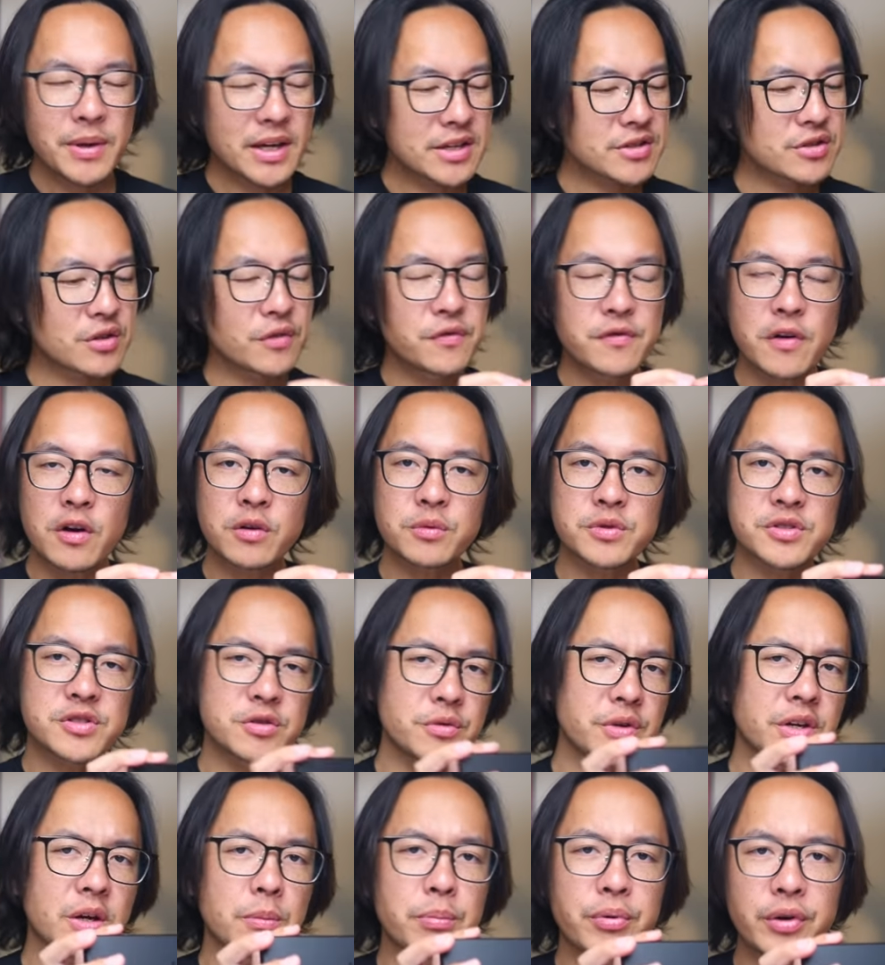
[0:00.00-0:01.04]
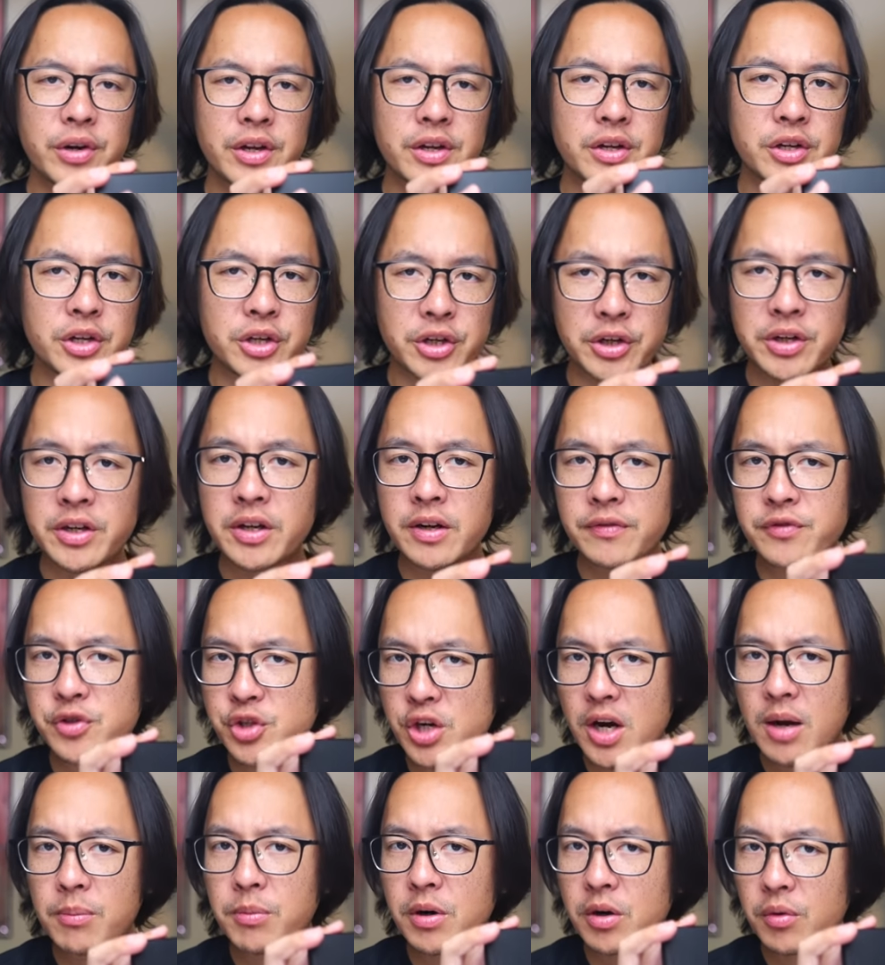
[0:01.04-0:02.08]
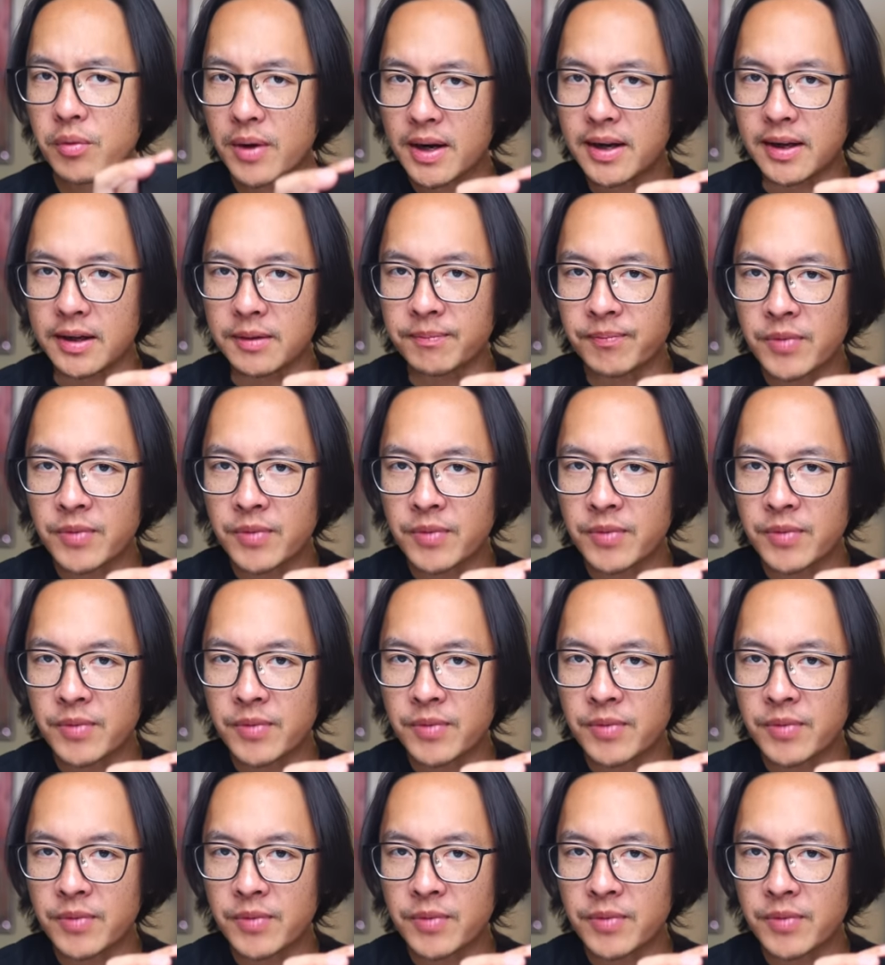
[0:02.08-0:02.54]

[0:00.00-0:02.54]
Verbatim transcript: because the phone was doing a pretty good enough job already.